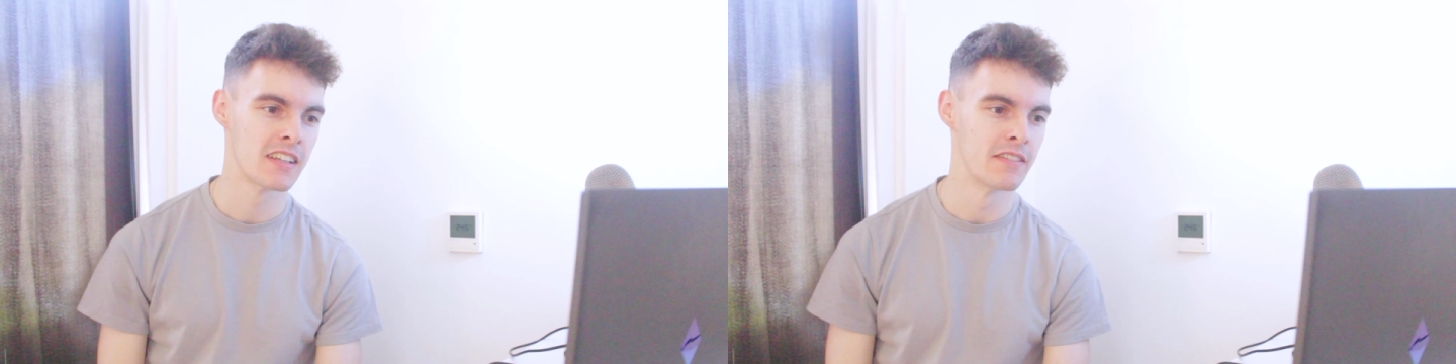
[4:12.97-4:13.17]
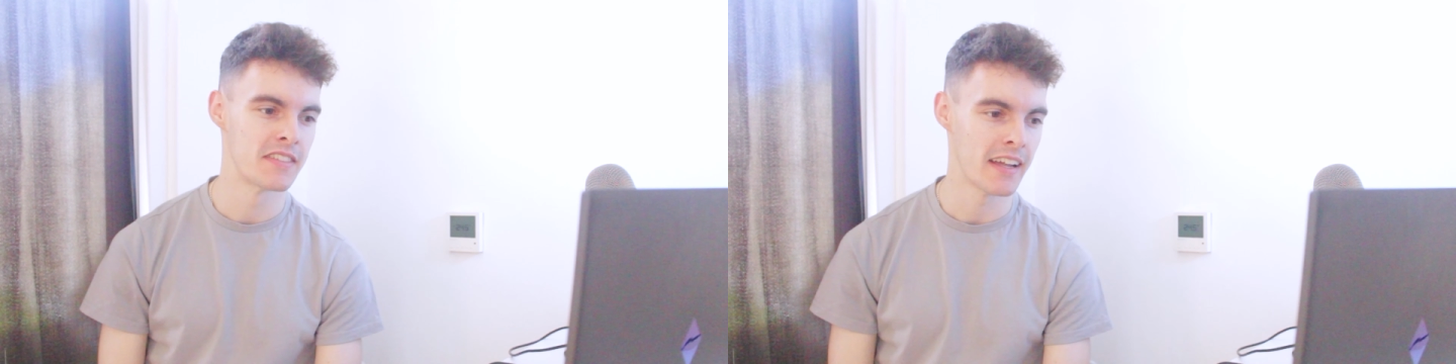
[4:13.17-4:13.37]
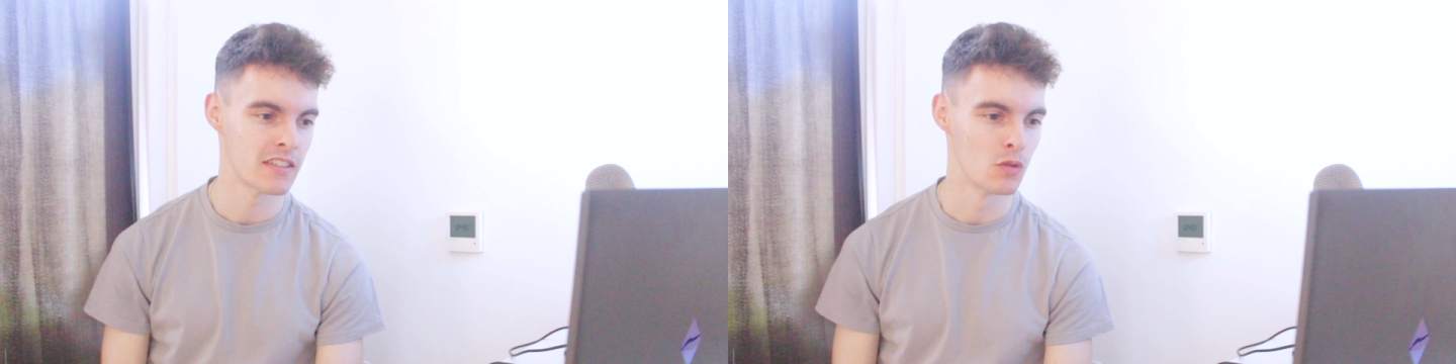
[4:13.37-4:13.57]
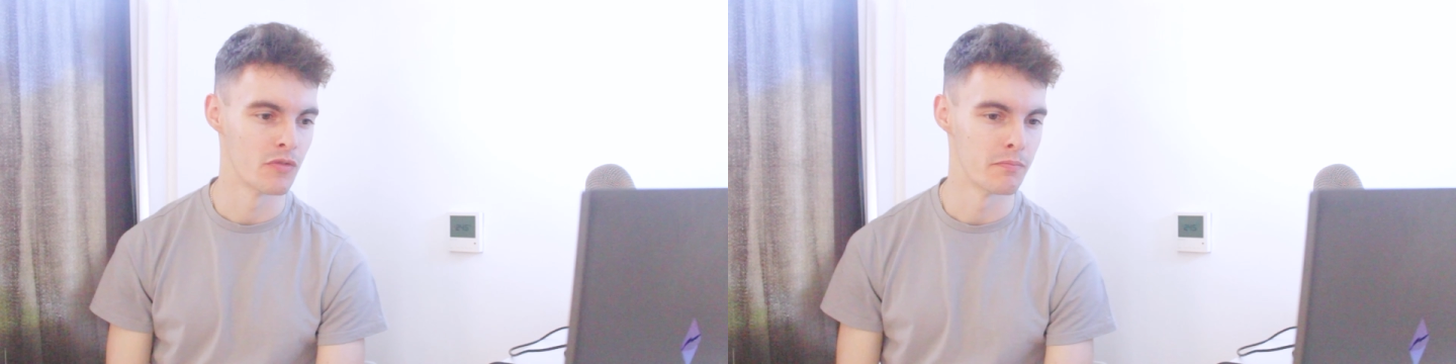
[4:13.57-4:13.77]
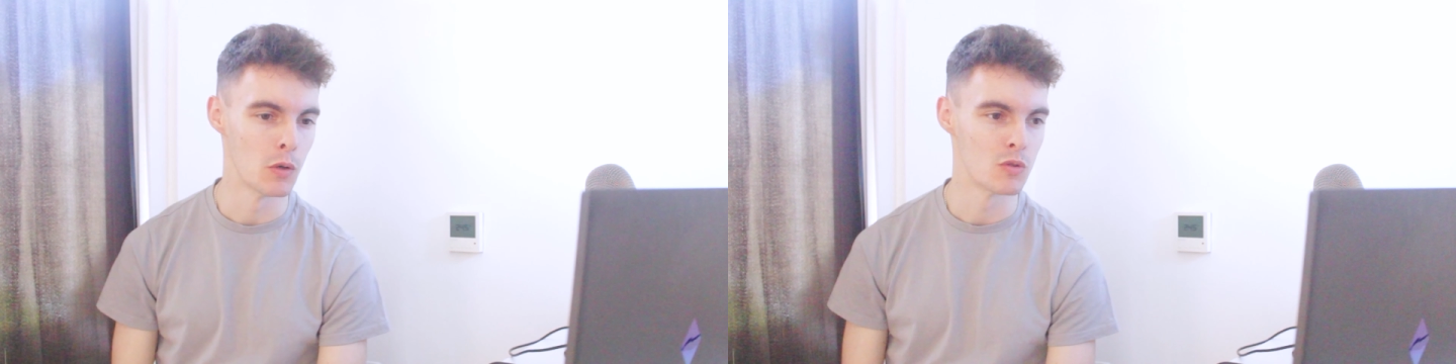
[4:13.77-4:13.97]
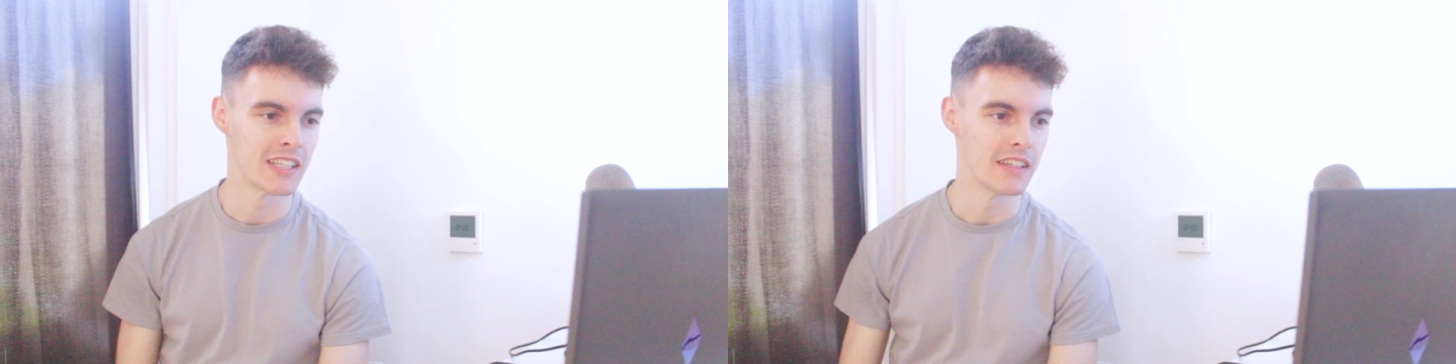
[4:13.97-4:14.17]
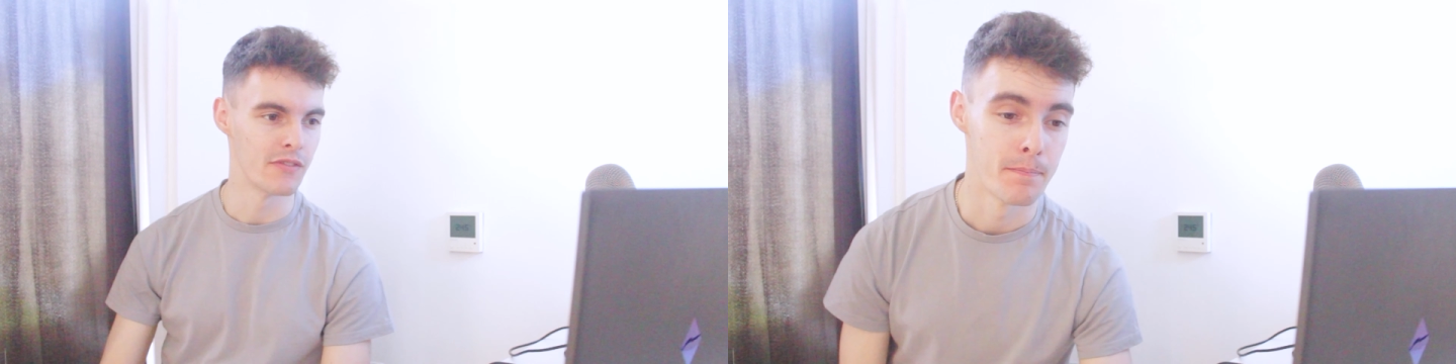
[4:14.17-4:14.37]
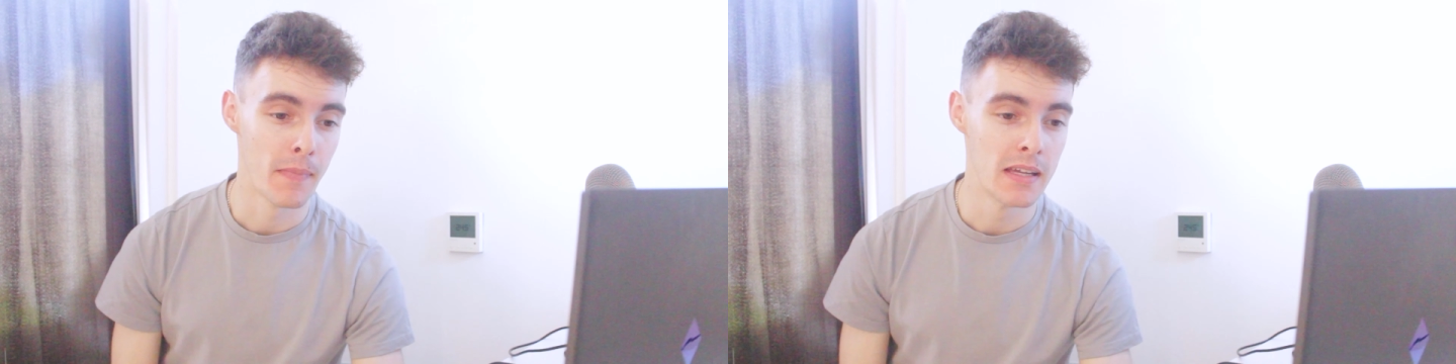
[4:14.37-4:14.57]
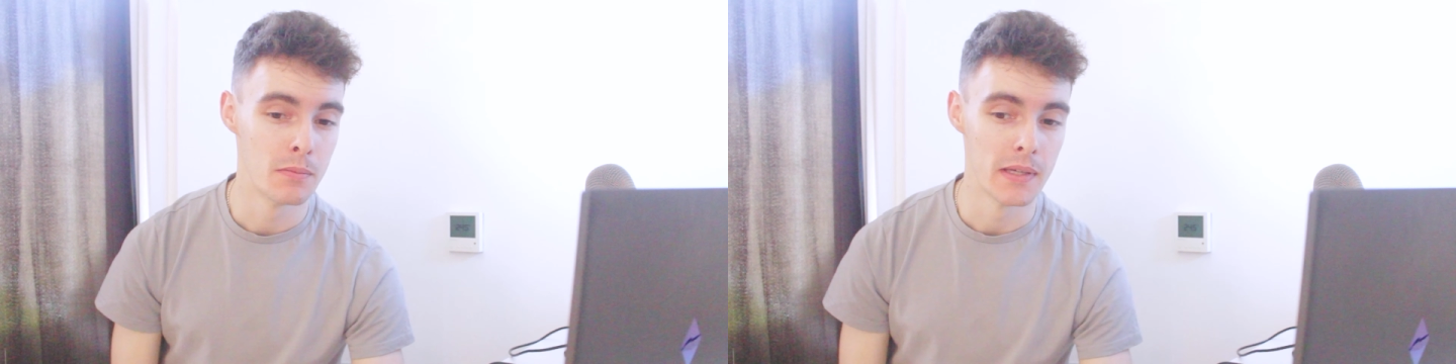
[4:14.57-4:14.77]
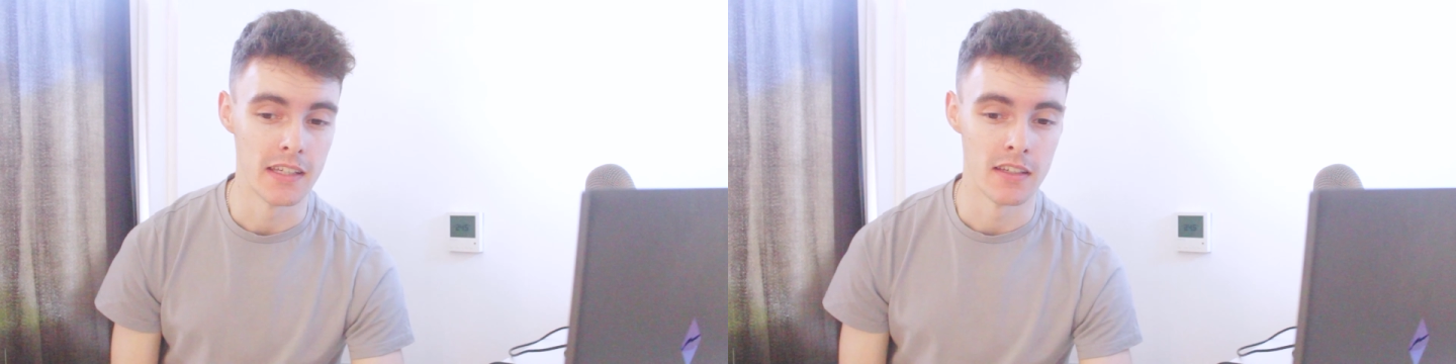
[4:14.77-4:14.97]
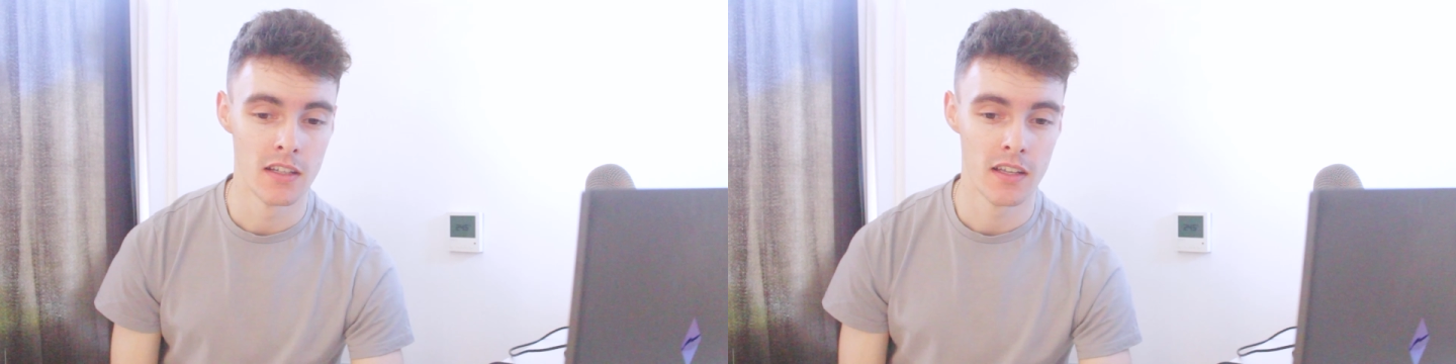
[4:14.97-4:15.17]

It gives that sort of motif. Maybe